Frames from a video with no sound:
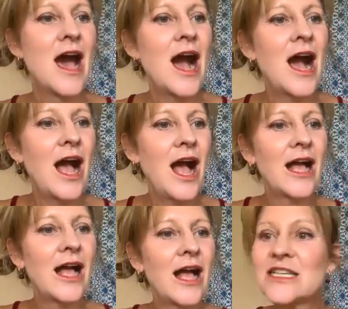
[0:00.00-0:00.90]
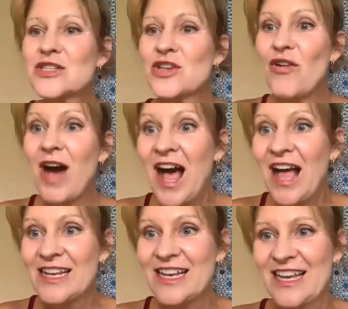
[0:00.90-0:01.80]
because it's so
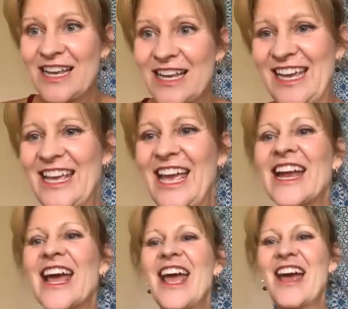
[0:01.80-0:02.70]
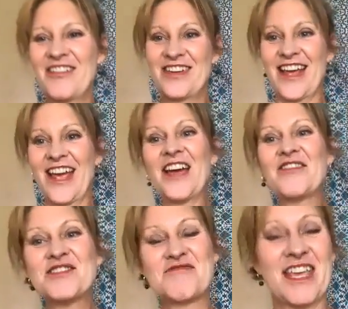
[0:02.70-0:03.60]
hot in LA and I have to
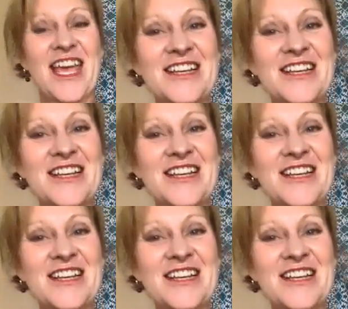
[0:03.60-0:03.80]
have spaghetti